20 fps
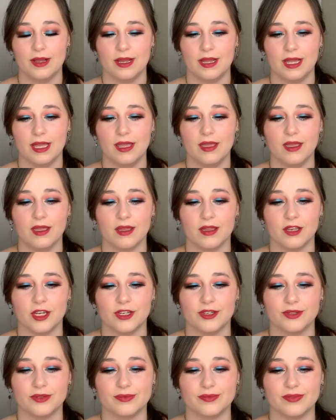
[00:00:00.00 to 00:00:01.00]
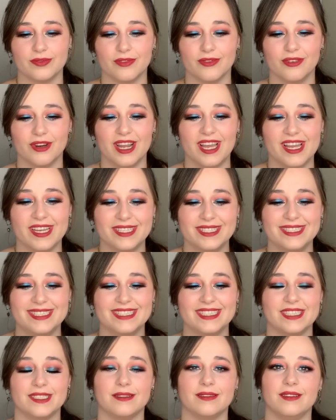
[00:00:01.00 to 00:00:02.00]
And
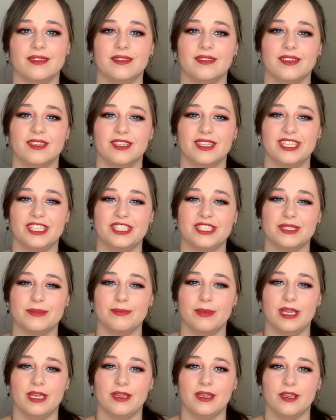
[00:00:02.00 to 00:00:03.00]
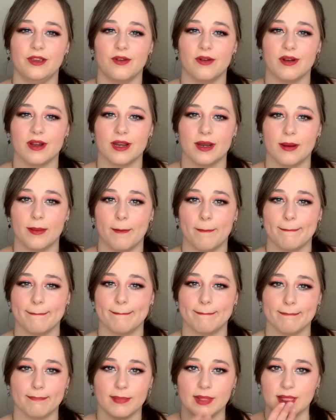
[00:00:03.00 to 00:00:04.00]
reds, you know, they just make your
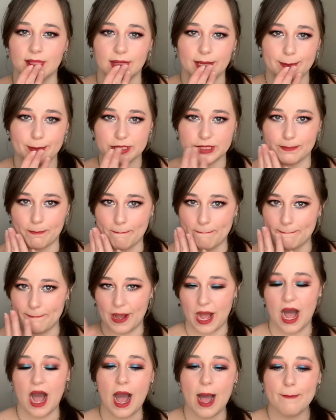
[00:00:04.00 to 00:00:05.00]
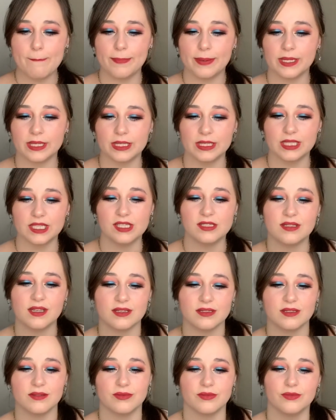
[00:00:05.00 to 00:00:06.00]
lips pop. It
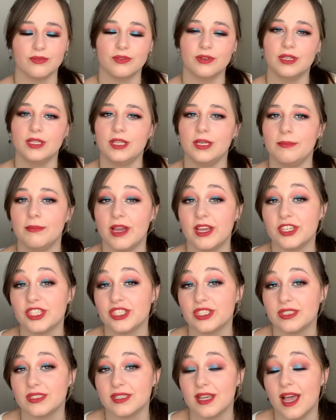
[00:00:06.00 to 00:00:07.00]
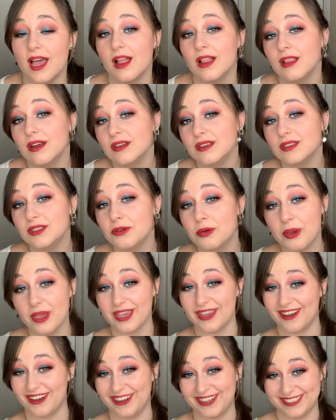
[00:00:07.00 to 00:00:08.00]
doesn't really match this eye look, to be
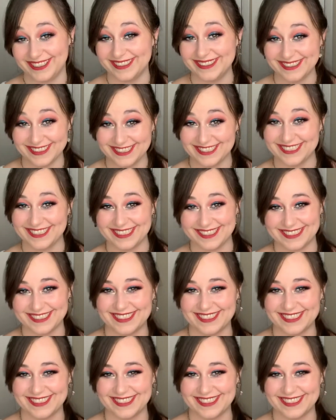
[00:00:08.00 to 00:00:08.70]
honest,